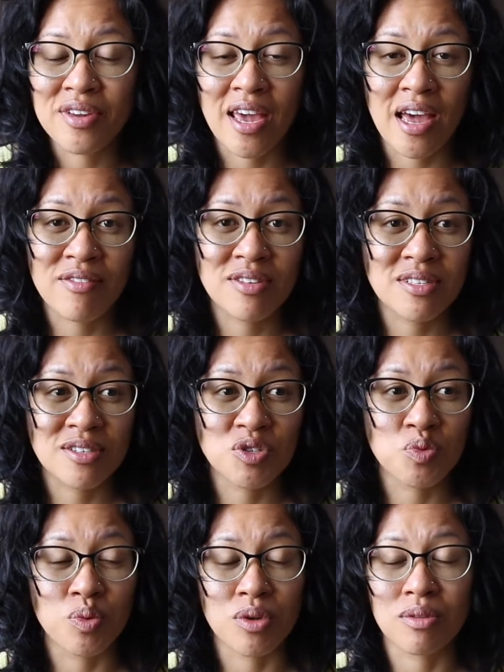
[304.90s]

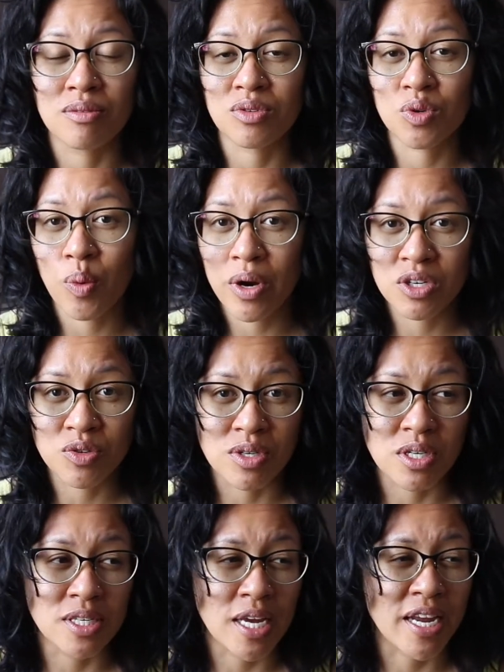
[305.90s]
canvases with square
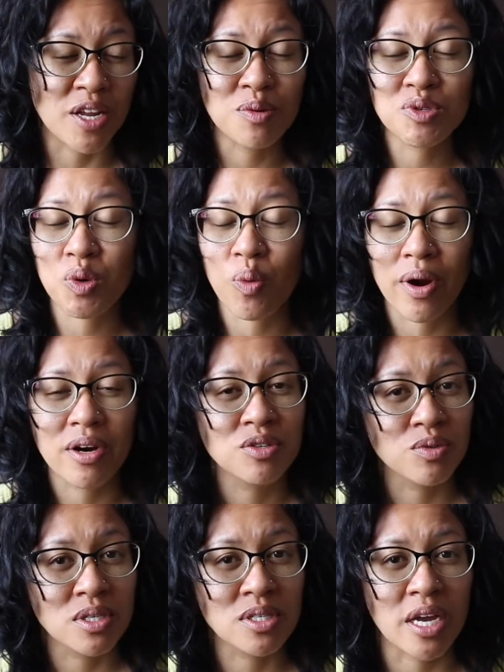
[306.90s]
drills and I know square
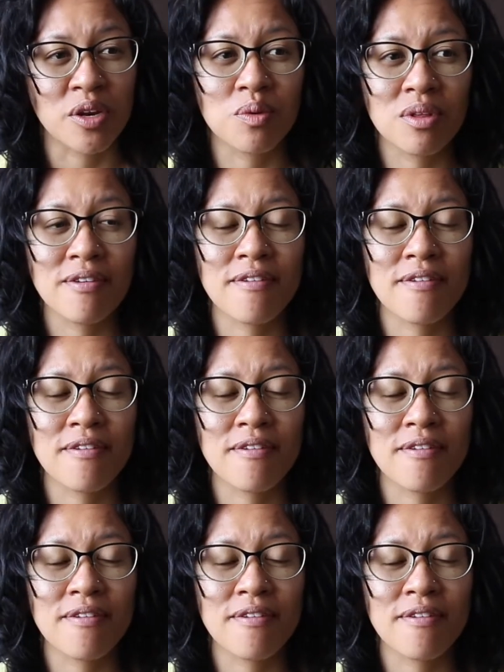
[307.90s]
drills I know the